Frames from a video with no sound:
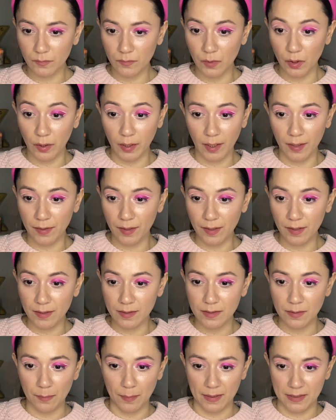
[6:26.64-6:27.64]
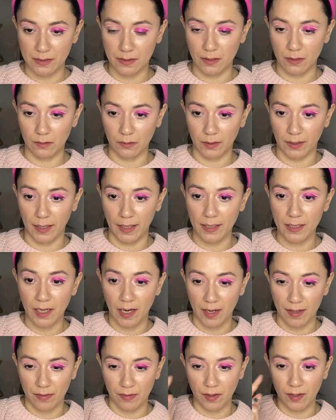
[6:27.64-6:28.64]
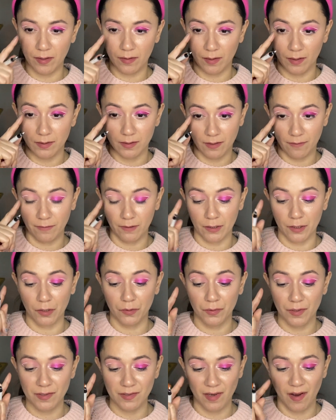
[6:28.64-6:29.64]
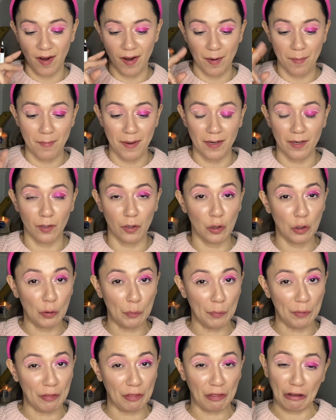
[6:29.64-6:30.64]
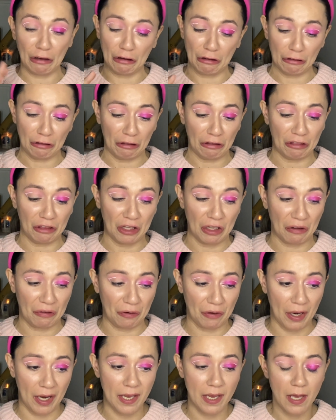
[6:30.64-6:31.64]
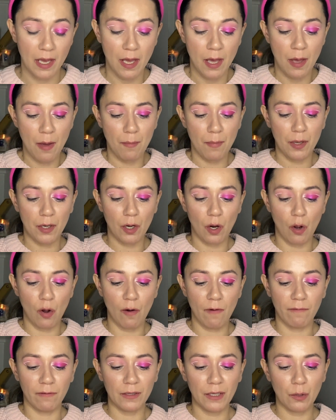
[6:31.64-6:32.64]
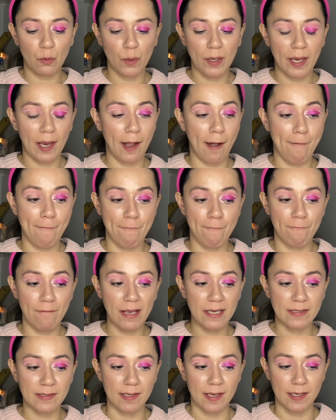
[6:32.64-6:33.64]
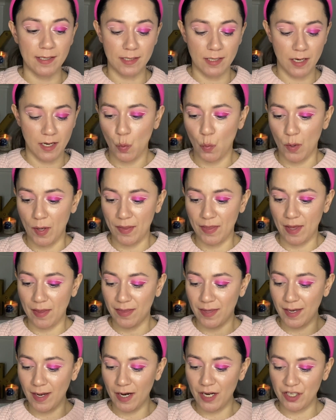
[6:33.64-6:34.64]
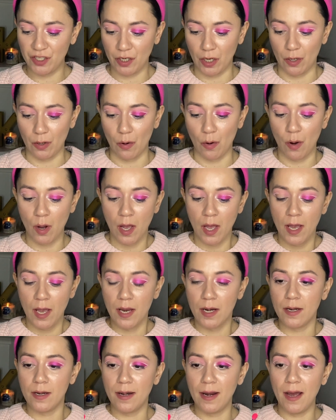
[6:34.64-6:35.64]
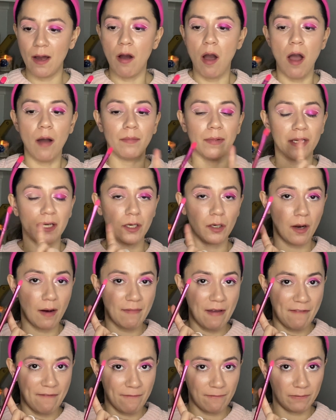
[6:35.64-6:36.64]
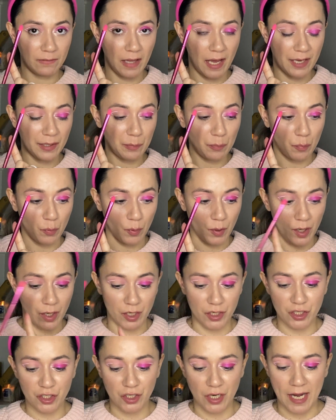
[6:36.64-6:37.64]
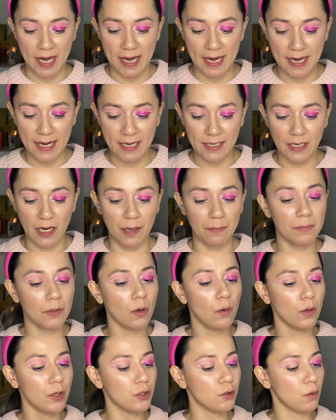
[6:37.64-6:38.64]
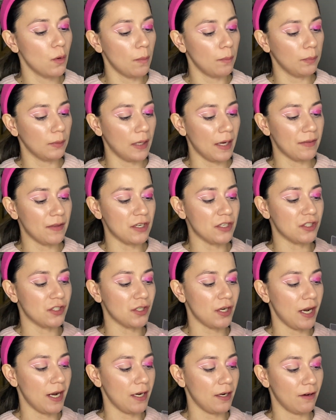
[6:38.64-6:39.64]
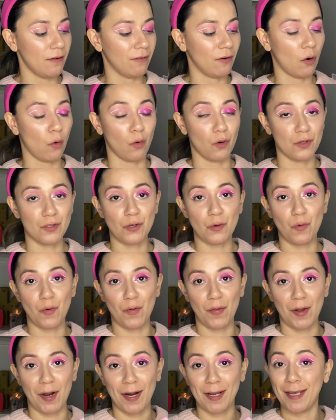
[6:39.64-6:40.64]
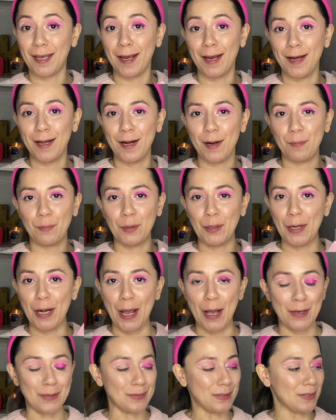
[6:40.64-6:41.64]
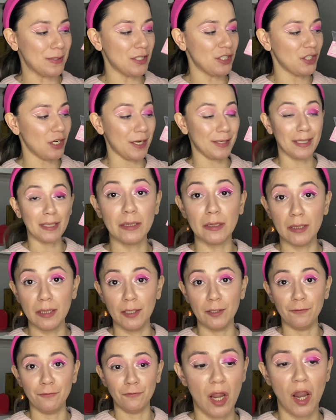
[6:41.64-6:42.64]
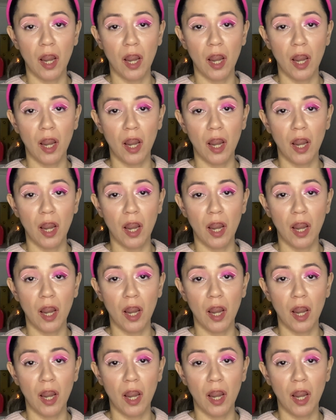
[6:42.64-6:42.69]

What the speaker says: Okay, I think that's the best that I'll get. I think that definitely on this eye I made it a little bit thicker than the other eye, but hopefully we can fix it with the eyeshadow. Now I'm gonna grab a flat brush and I'm going to apply this shade, of course, the one that I cannot pronounce, the shade Loof,